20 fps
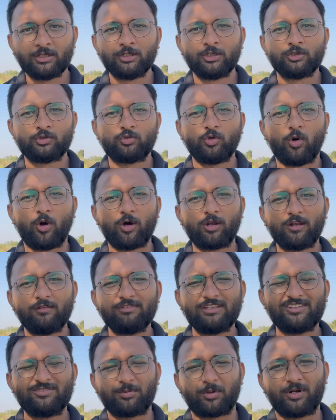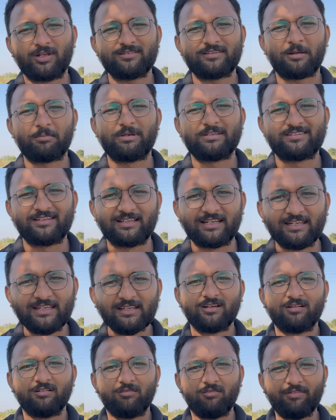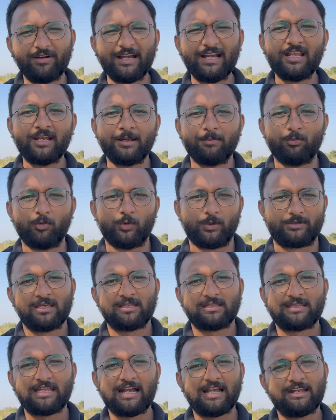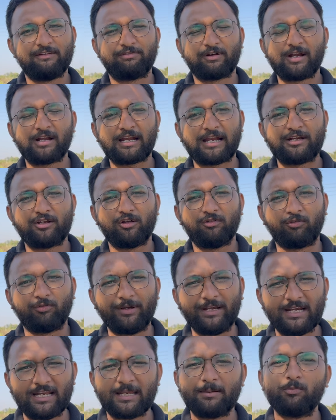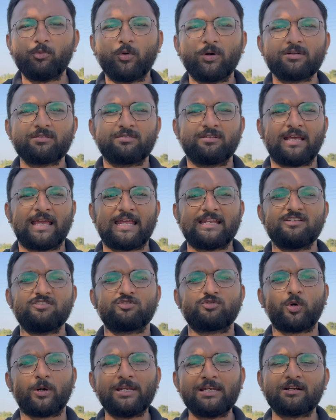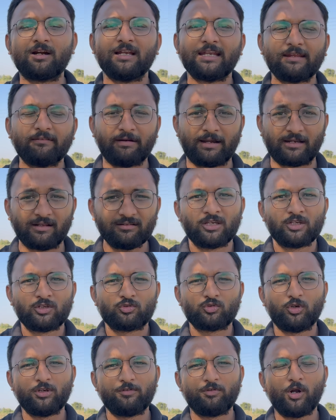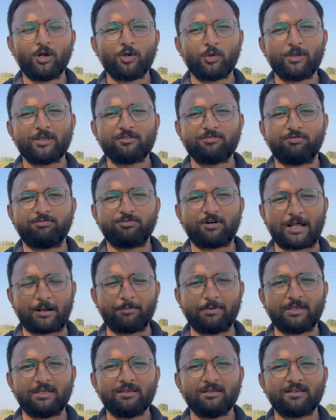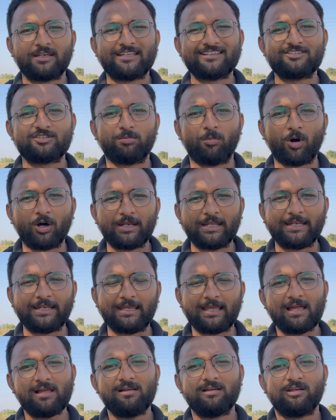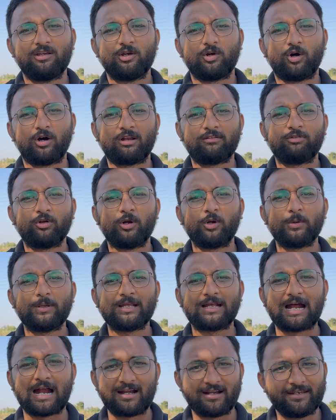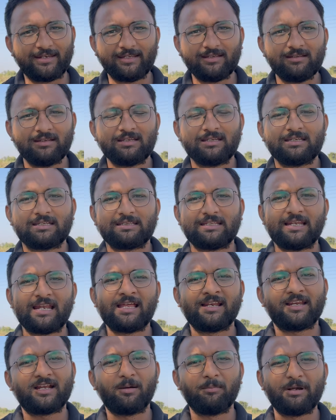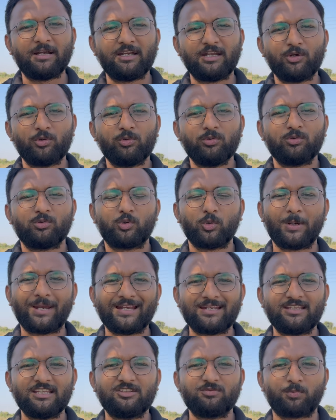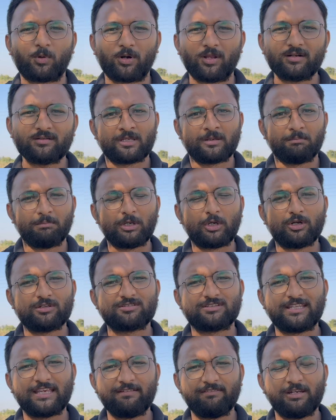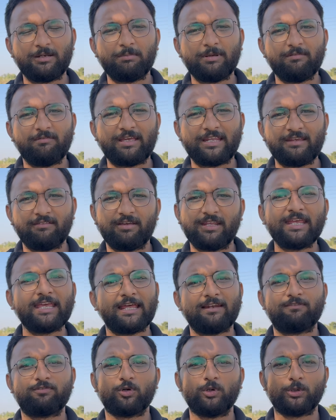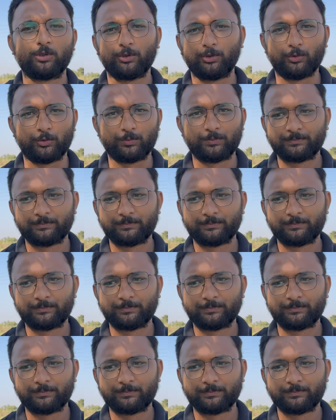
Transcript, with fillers: So all of these products are basically weed removers. There are different kind of weed removers and soil cultivators. So if you are doing farming in small area or if you are doing gardening, then I recommend you to get these products because they will be very, very helpful to you.